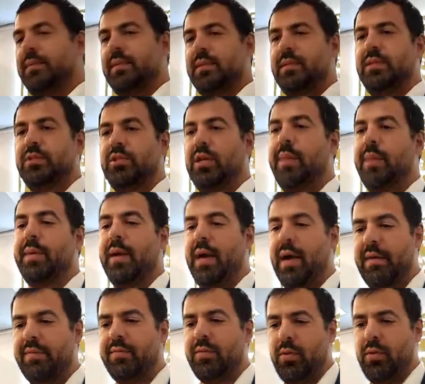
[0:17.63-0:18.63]
Tisha
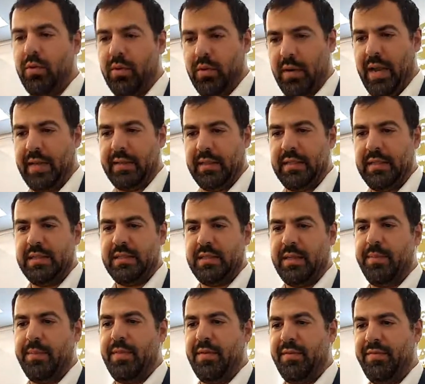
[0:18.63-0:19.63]
Beav, or at least
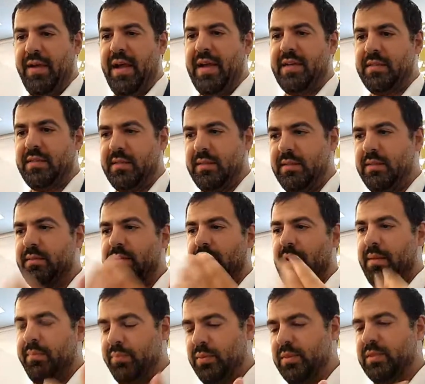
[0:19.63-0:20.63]
some of the fasts
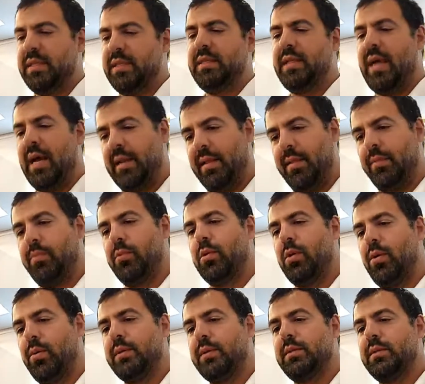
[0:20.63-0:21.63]
that precede that, and then we'll
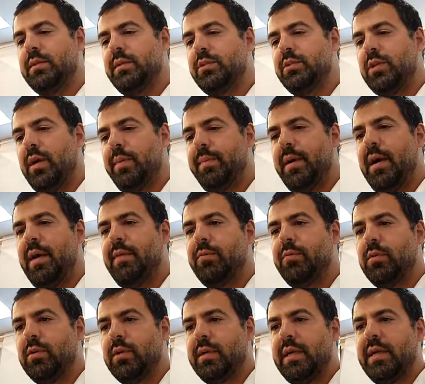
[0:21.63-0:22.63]
go into Tisha Beav.
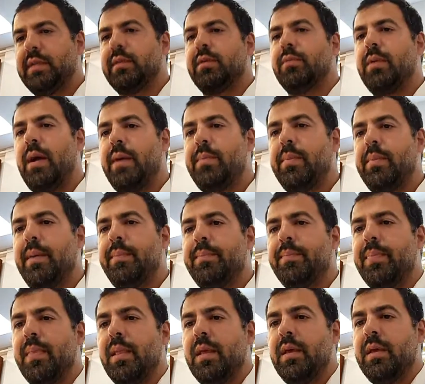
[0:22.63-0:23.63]
We're looking at the
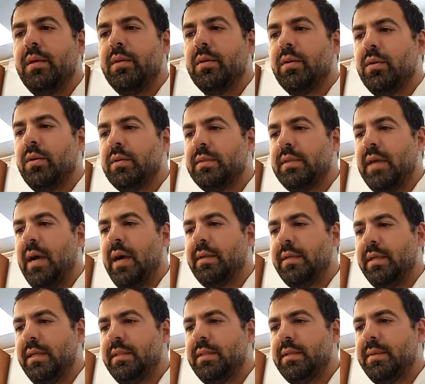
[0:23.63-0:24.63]
Rambam, Hilchot
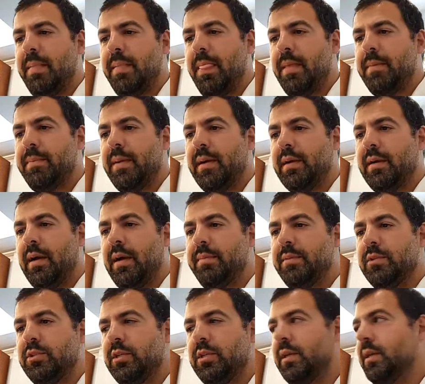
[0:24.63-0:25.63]
Ta'anit, Perek
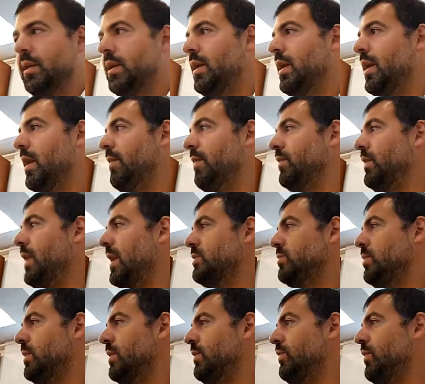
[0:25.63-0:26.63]
Hamishi. If you guys
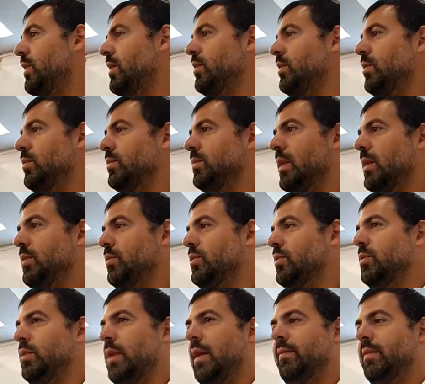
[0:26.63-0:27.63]
want to follow, I know
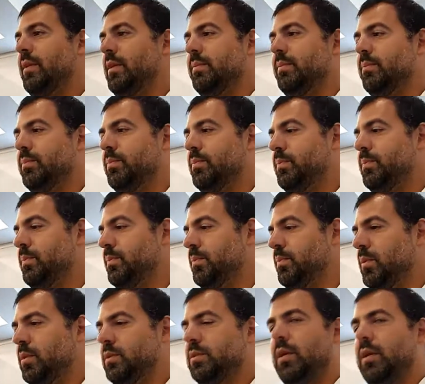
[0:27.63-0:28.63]
you don't have any
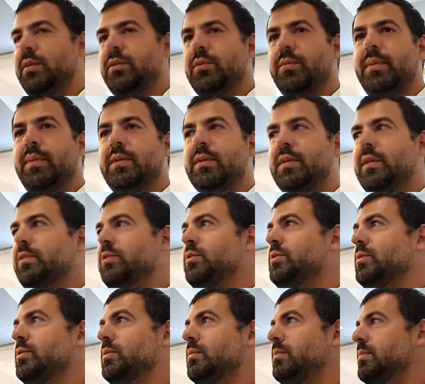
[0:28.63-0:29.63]
books on you, but you can
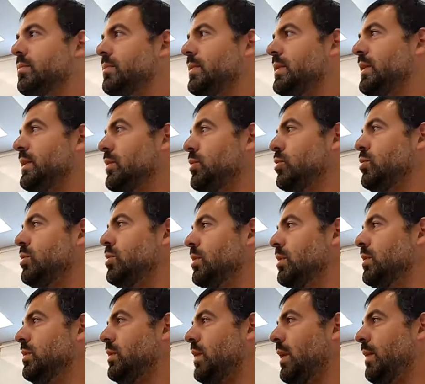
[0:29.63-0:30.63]
just really
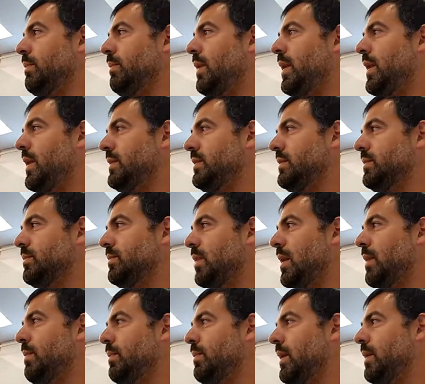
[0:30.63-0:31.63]
Google Chabad
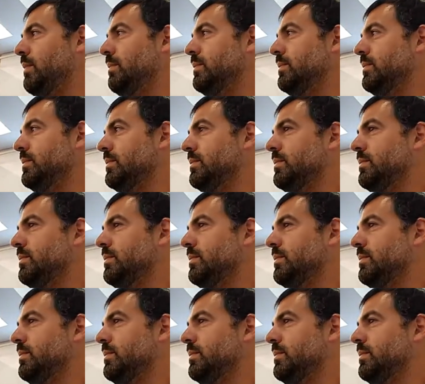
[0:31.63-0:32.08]
Rambam